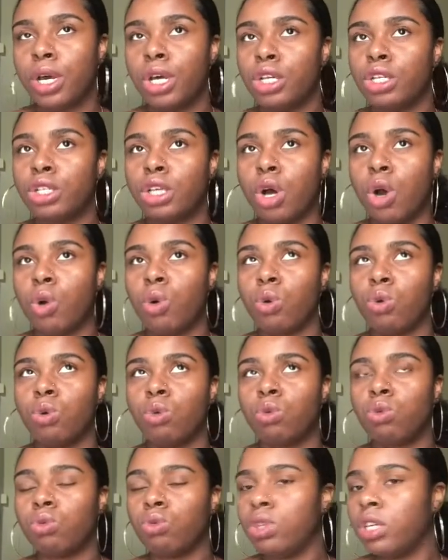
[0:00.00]
So
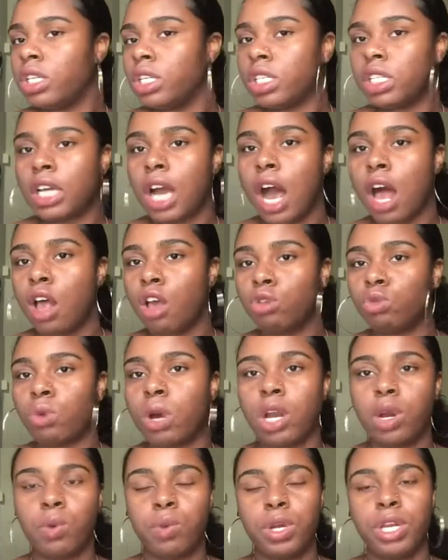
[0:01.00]
this is college.
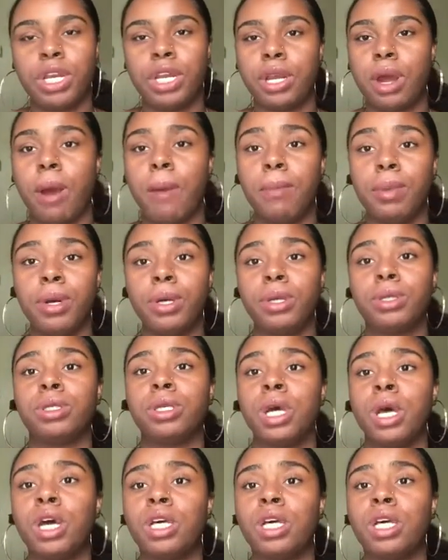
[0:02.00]
Why don't we need our books?